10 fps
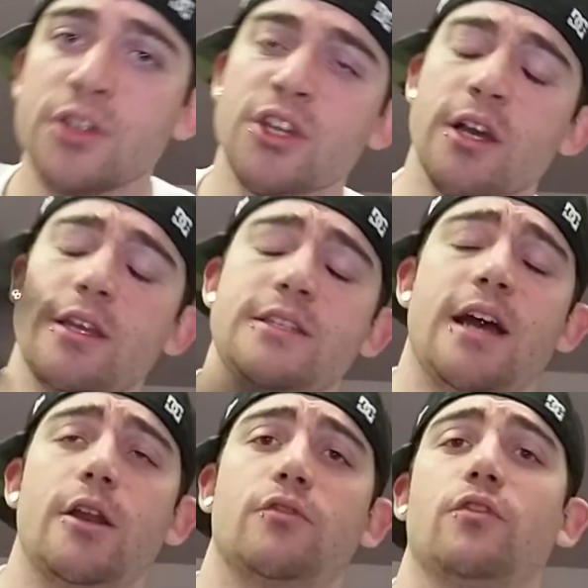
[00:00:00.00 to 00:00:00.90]
Duncan
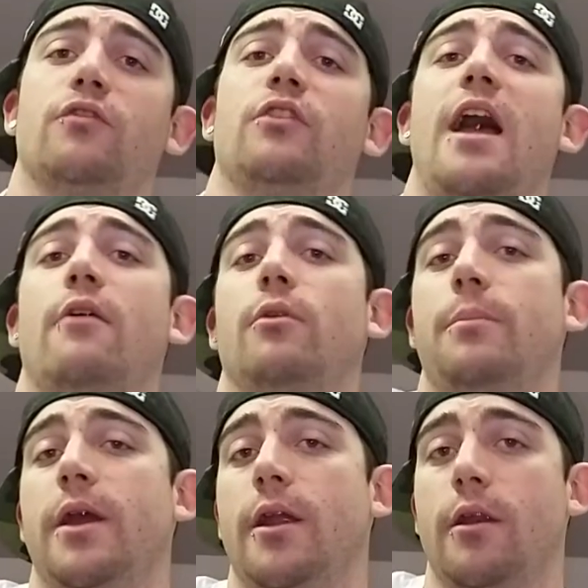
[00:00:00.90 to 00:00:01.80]
tires for flat
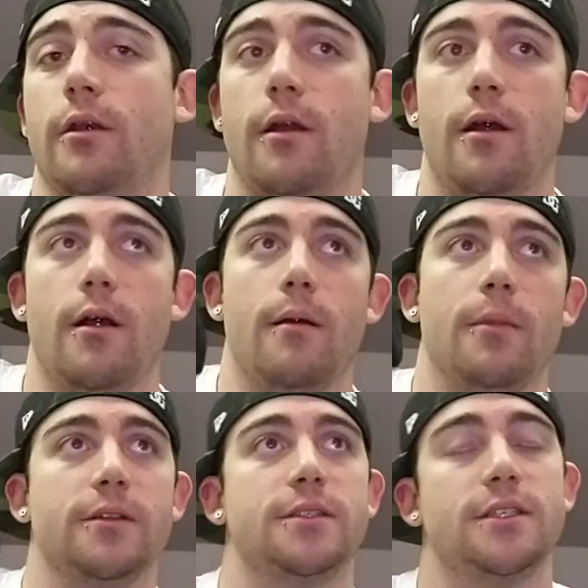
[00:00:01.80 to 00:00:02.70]
repair,
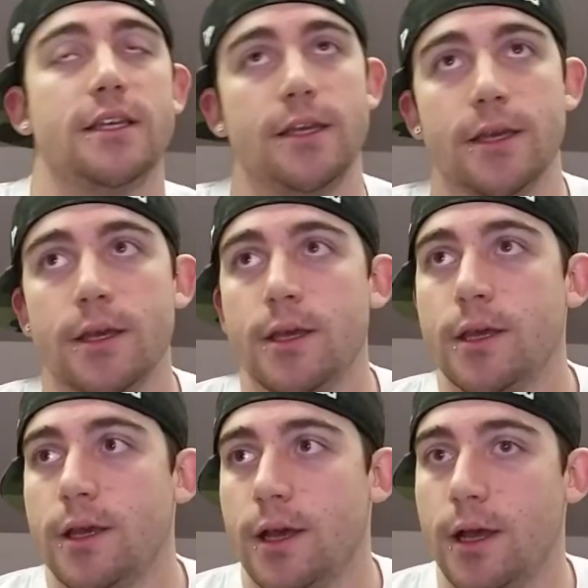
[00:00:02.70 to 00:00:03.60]
let's see,
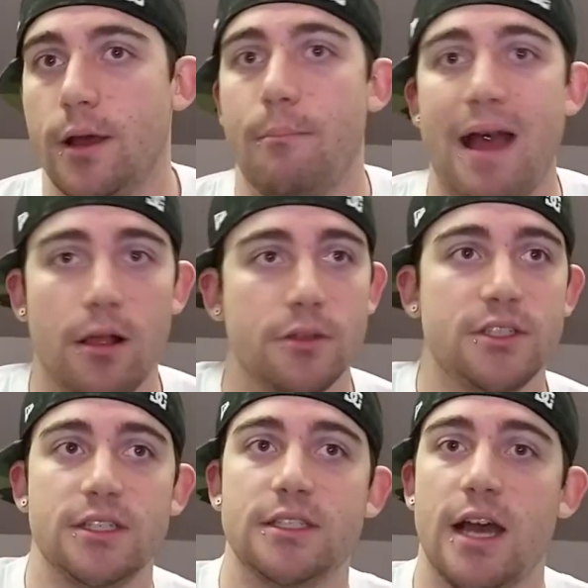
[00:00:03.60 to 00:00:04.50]

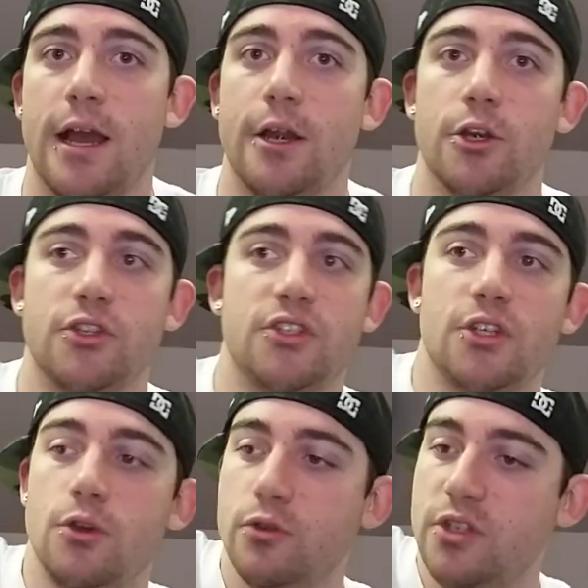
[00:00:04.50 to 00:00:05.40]
balancing tires,
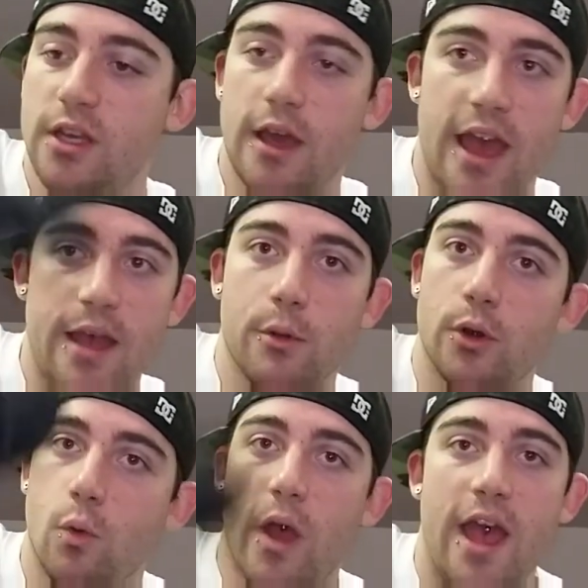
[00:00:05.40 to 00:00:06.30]
using a
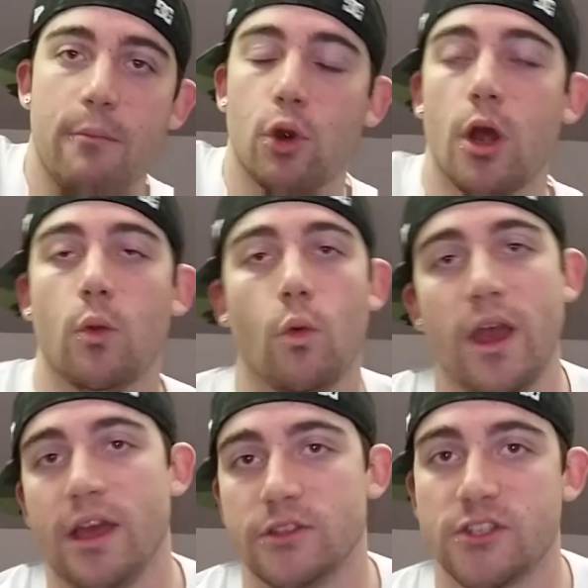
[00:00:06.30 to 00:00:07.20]
hammer to hammer on
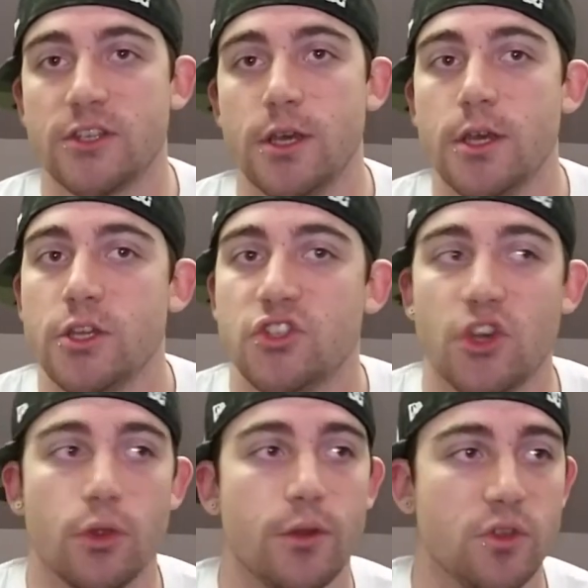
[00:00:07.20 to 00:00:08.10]
weights.
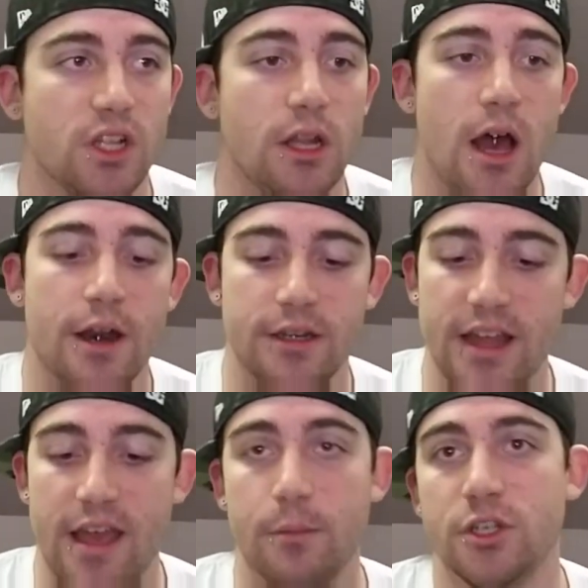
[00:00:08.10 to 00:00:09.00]
So there was a lot of
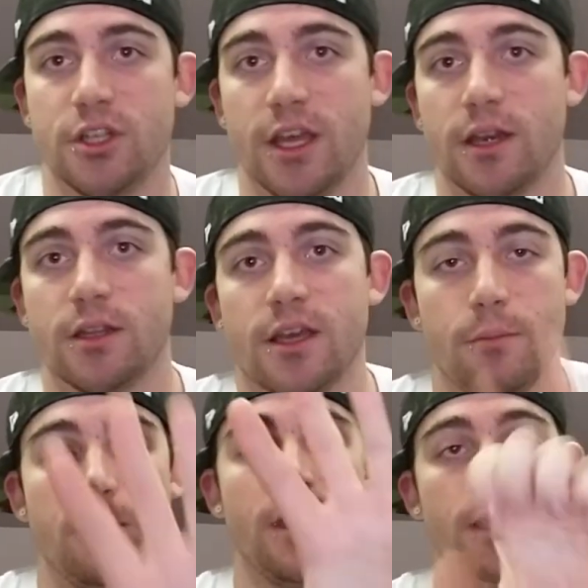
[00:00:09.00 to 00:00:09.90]
damage that
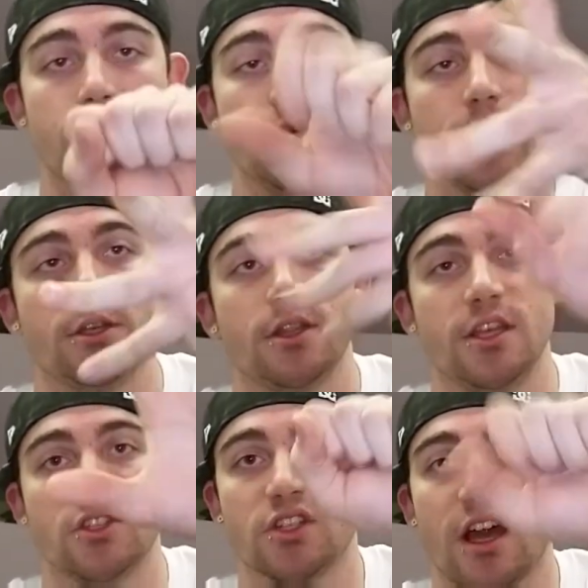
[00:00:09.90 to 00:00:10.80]
can be done to
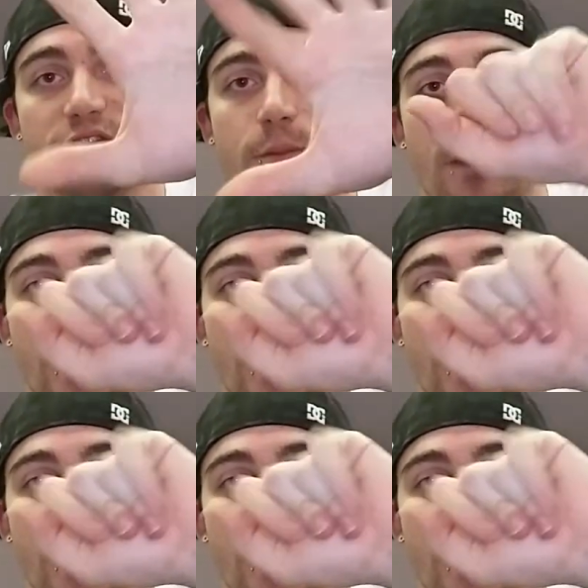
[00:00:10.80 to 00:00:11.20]
these soft